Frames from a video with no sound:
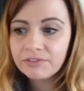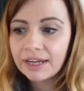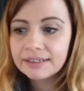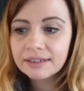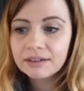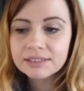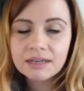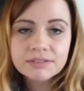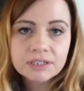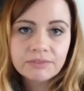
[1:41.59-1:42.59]
finding
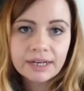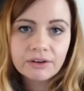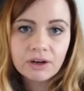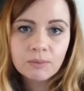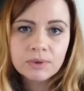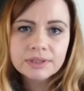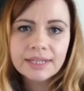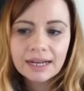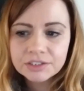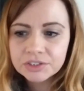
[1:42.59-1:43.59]
ourselves in right now will
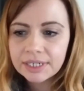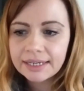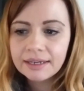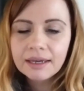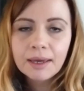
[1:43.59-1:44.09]
naturally